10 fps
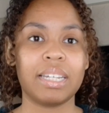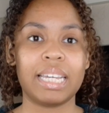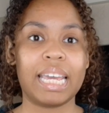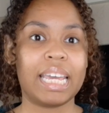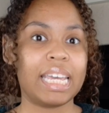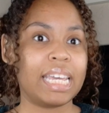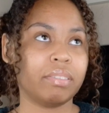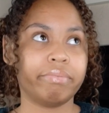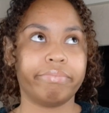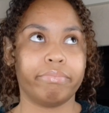
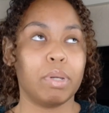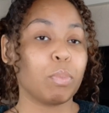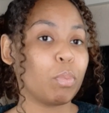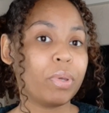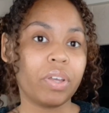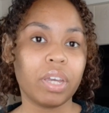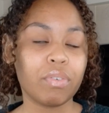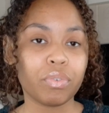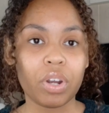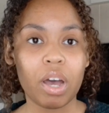is memorabilia
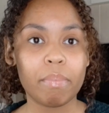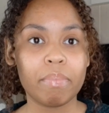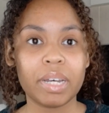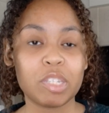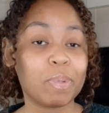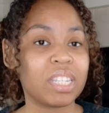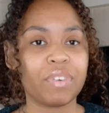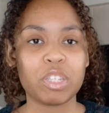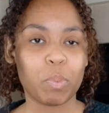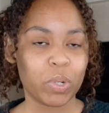from a specific
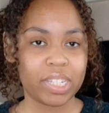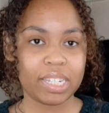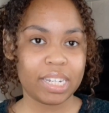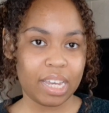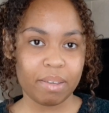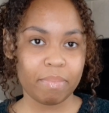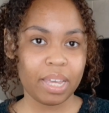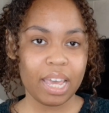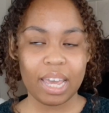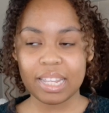sports team,
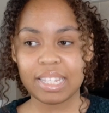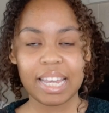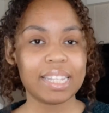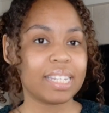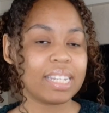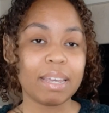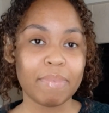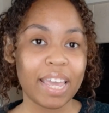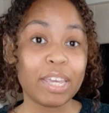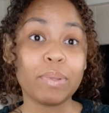and say it's a team
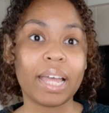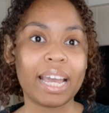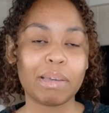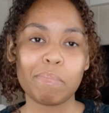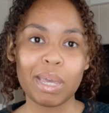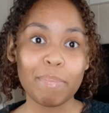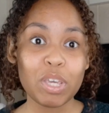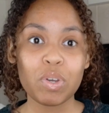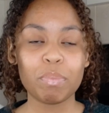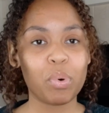that you like. Maybe you
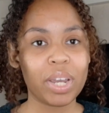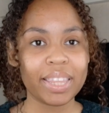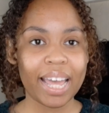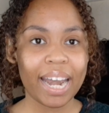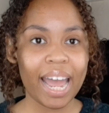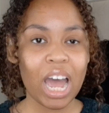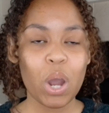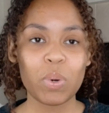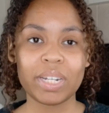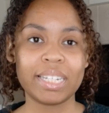can point that
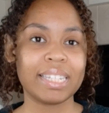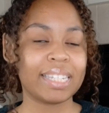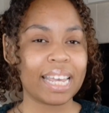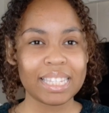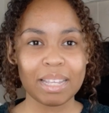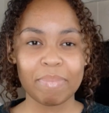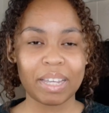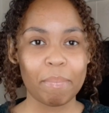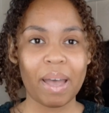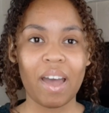out and say something
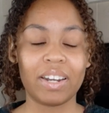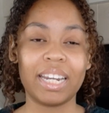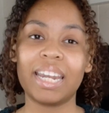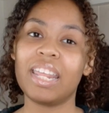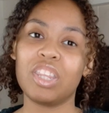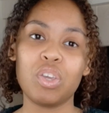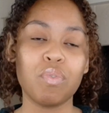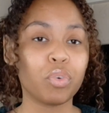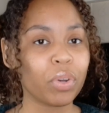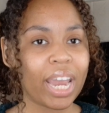about it, and
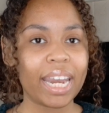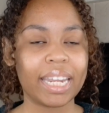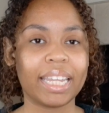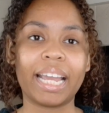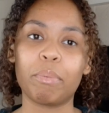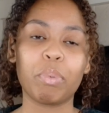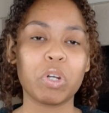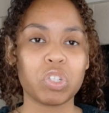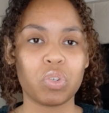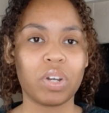you've created like a
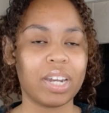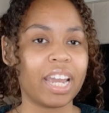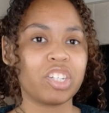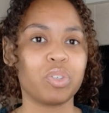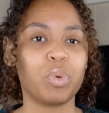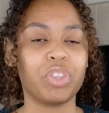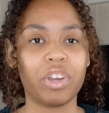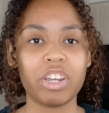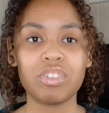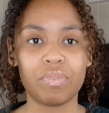personal connection with your
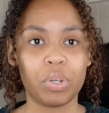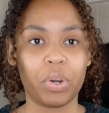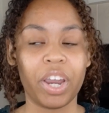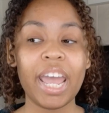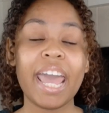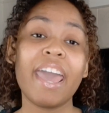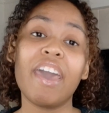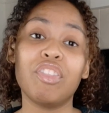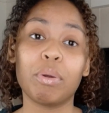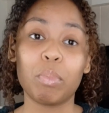interviewer,
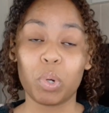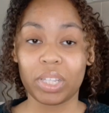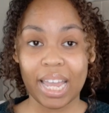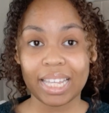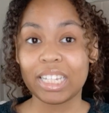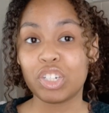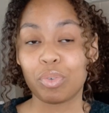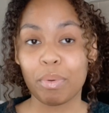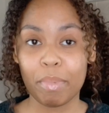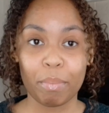and they're more likely to
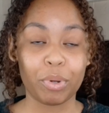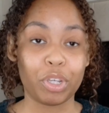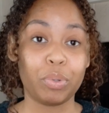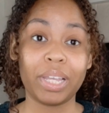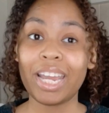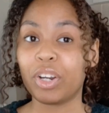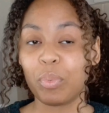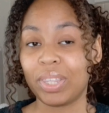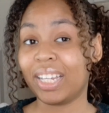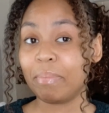remember you later
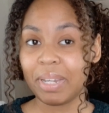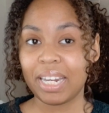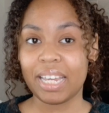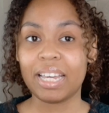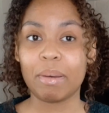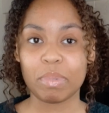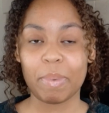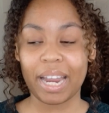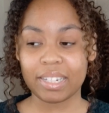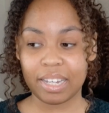when the committee comes
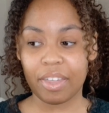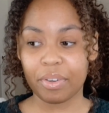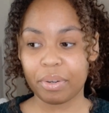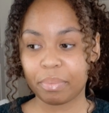back together.